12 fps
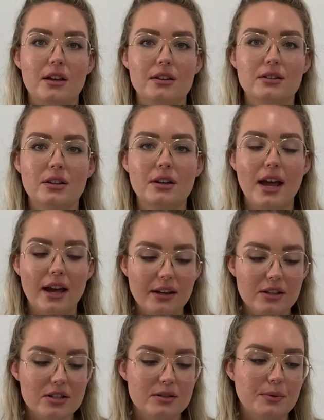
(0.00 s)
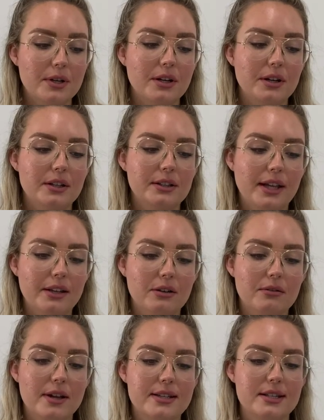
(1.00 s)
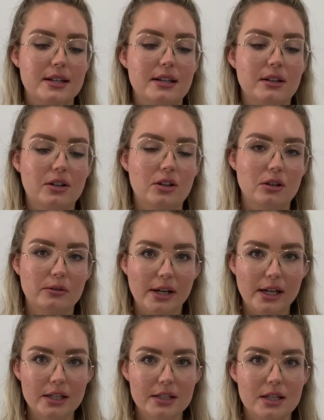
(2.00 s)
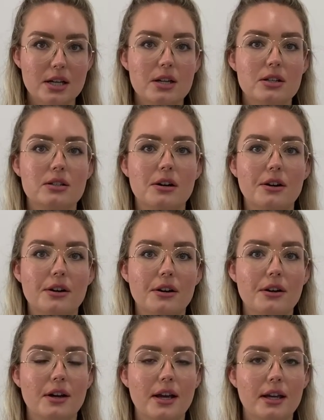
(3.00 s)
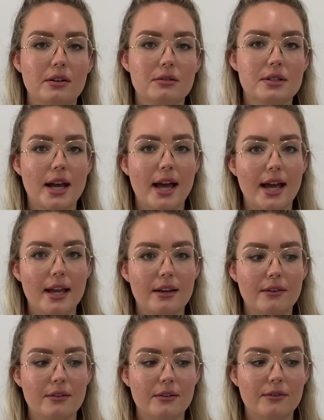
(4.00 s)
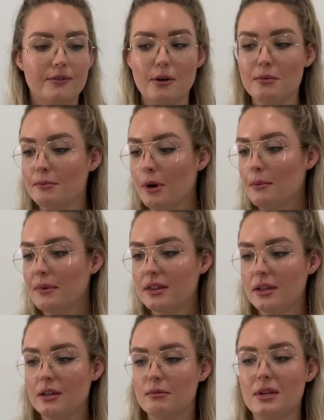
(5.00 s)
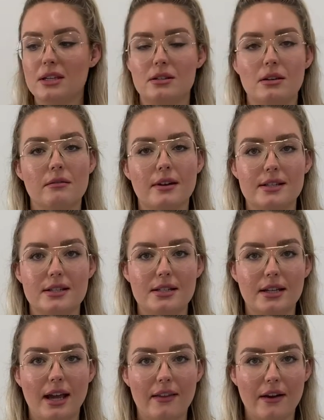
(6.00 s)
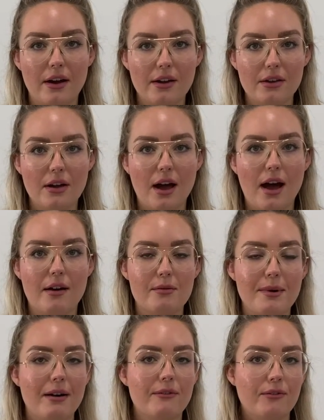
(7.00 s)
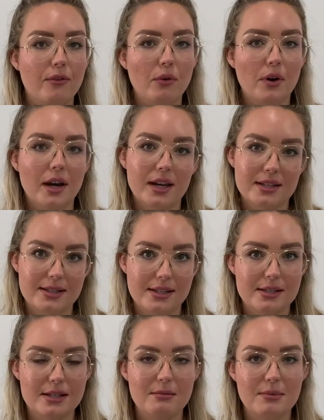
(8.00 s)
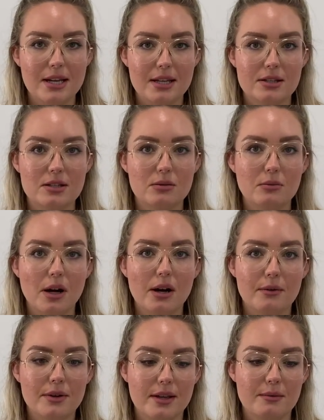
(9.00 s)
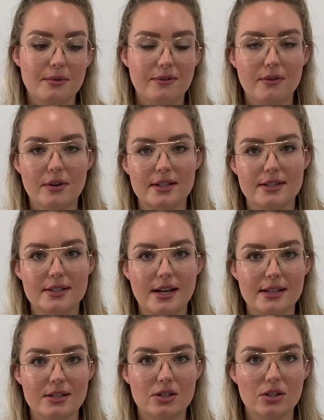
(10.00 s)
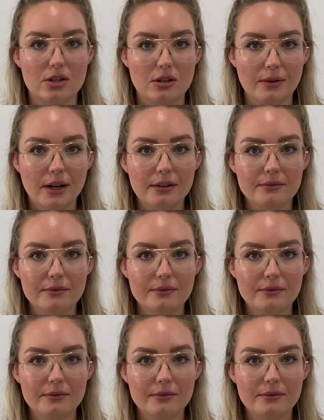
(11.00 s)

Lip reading: So now you just want to let your resin cure. So it'll take, from the moment that you mix your resin together, you have about 40 to 60 minutes to work with it before it starts to cure.